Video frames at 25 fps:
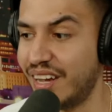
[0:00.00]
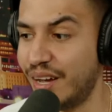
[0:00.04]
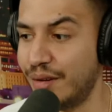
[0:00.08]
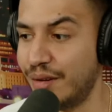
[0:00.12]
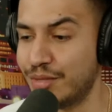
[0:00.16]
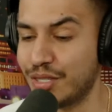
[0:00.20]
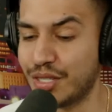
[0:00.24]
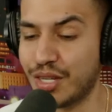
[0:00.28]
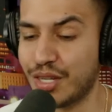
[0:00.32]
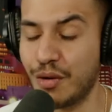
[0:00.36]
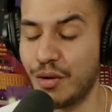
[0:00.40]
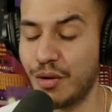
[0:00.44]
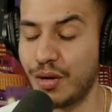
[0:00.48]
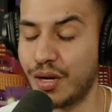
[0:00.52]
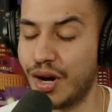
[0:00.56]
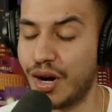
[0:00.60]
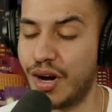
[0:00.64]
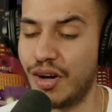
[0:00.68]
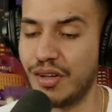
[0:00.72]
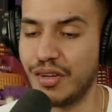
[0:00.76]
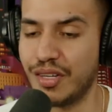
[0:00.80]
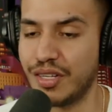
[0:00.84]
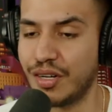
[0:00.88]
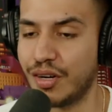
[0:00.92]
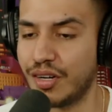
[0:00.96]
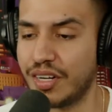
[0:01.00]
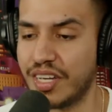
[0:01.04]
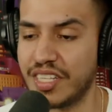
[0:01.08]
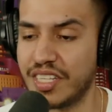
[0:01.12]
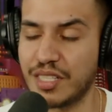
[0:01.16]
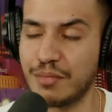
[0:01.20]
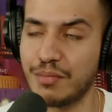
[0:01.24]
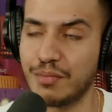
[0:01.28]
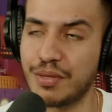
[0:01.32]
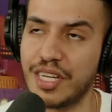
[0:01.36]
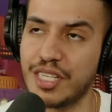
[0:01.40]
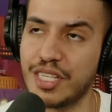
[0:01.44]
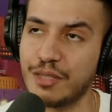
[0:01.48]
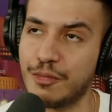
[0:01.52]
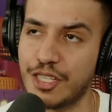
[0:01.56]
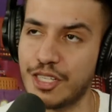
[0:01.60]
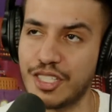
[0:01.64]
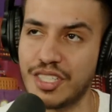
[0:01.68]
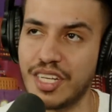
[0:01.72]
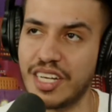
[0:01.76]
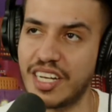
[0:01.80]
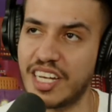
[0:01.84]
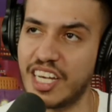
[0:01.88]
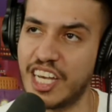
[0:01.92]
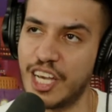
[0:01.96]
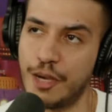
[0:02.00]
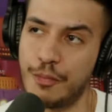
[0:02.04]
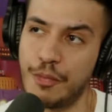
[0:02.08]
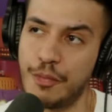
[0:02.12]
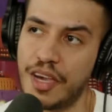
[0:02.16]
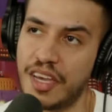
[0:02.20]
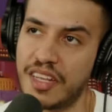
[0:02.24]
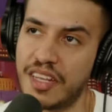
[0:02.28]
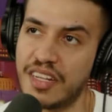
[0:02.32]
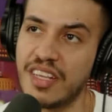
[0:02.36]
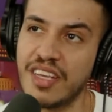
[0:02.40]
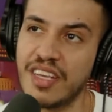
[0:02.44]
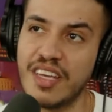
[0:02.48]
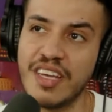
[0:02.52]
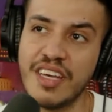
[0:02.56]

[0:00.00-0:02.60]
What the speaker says: I'm just going all in on S&P as much as I can, man.